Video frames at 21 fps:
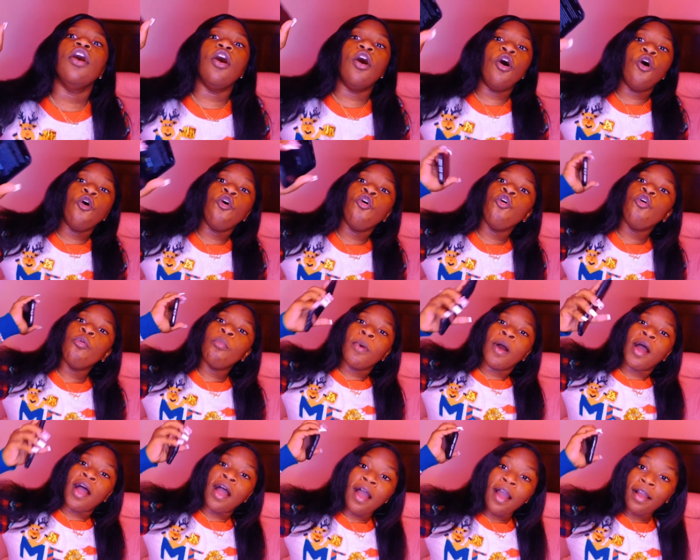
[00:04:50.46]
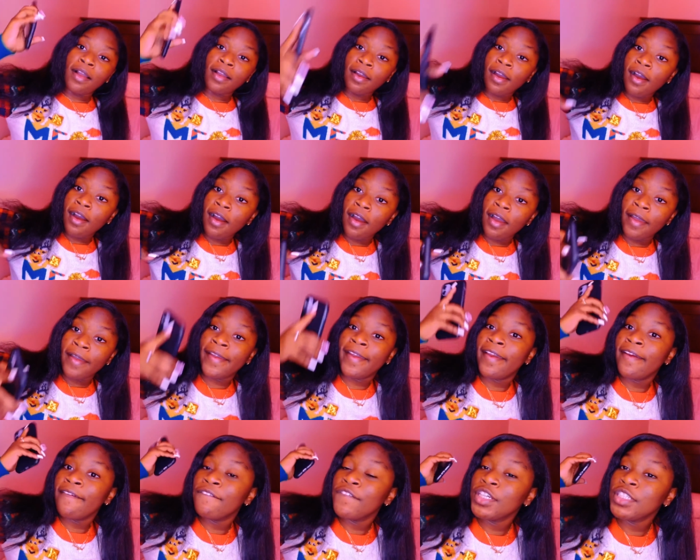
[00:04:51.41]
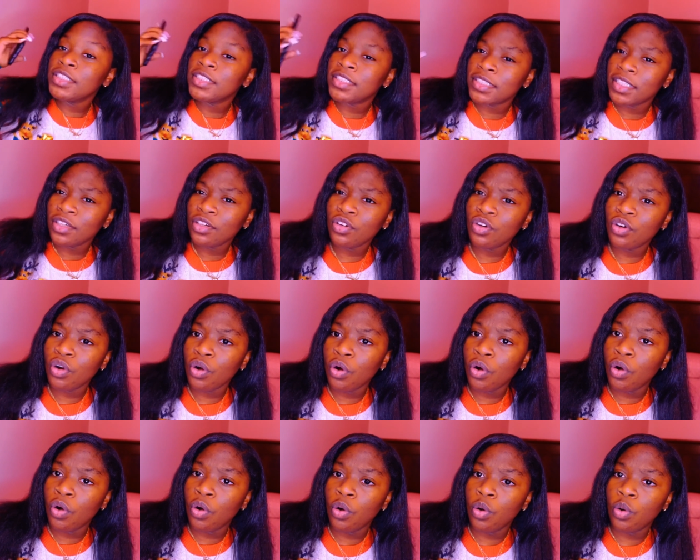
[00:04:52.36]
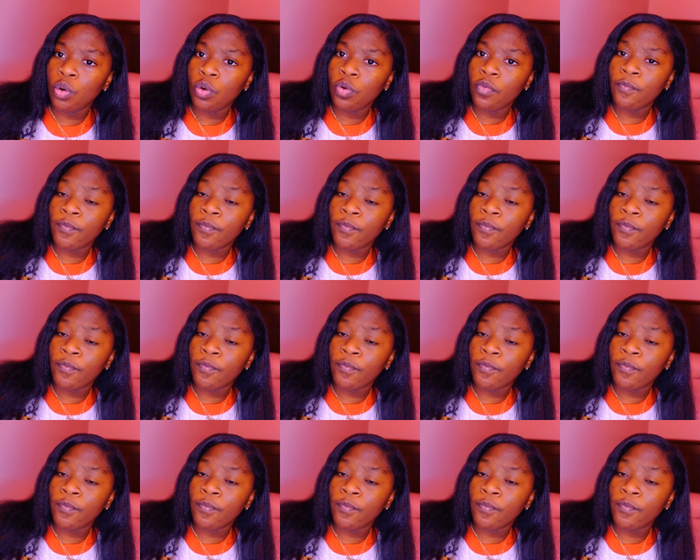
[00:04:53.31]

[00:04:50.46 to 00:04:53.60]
oh my god every single